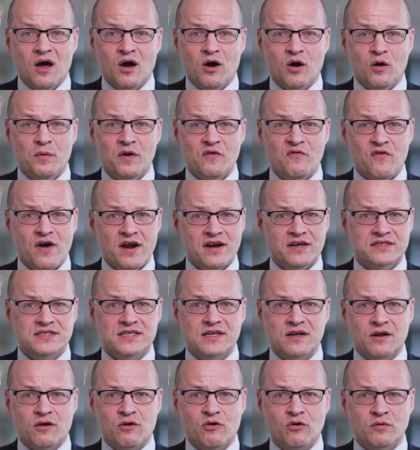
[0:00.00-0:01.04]
OP
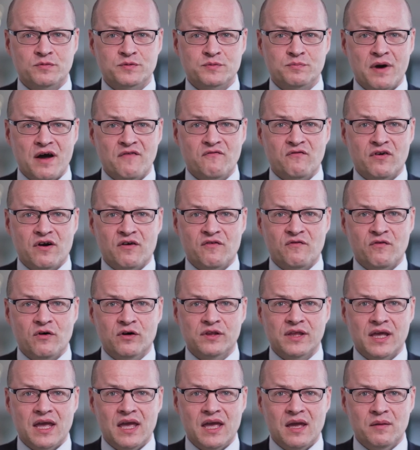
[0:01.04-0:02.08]
Financial Group's buffer for
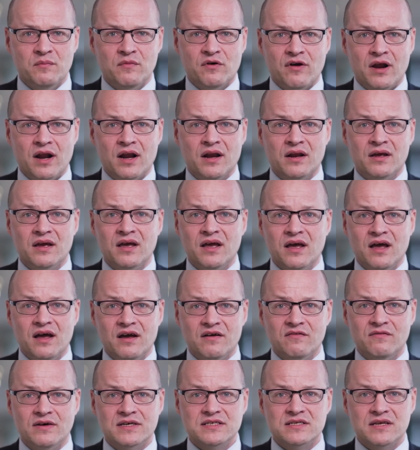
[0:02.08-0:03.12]
the
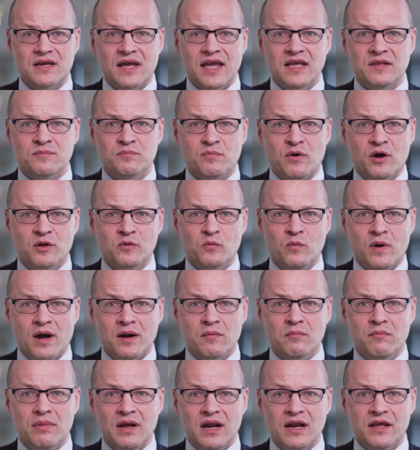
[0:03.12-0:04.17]
MREL was
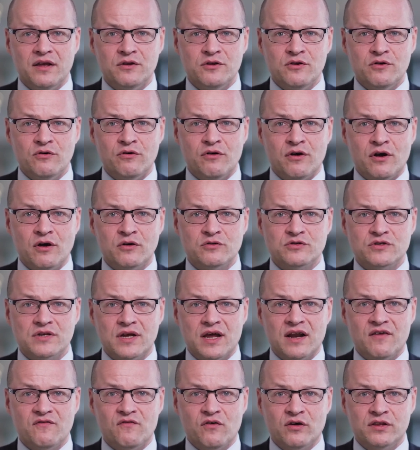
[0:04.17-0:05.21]
8.1 billion euros
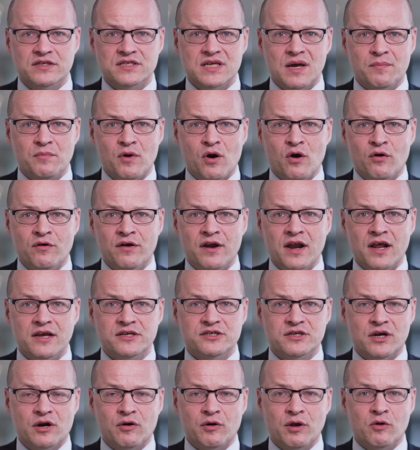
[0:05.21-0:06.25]
and for the
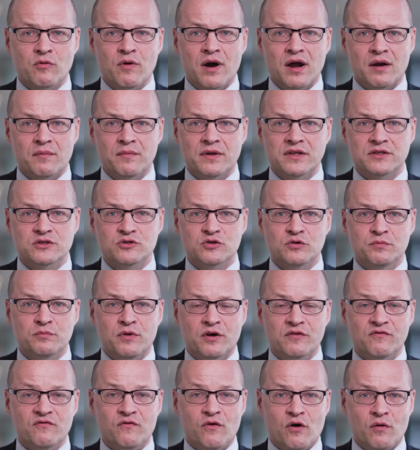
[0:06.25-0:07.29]
subordination requirement
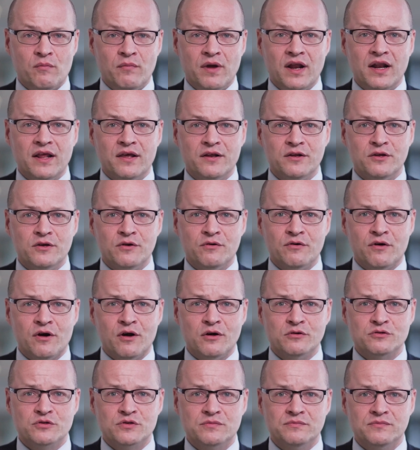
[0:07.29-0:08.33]
2.4 billion
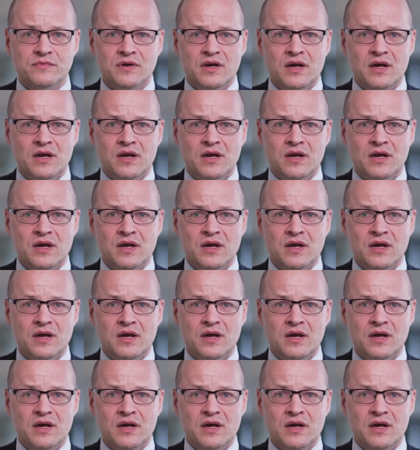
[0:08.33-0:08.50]
euros.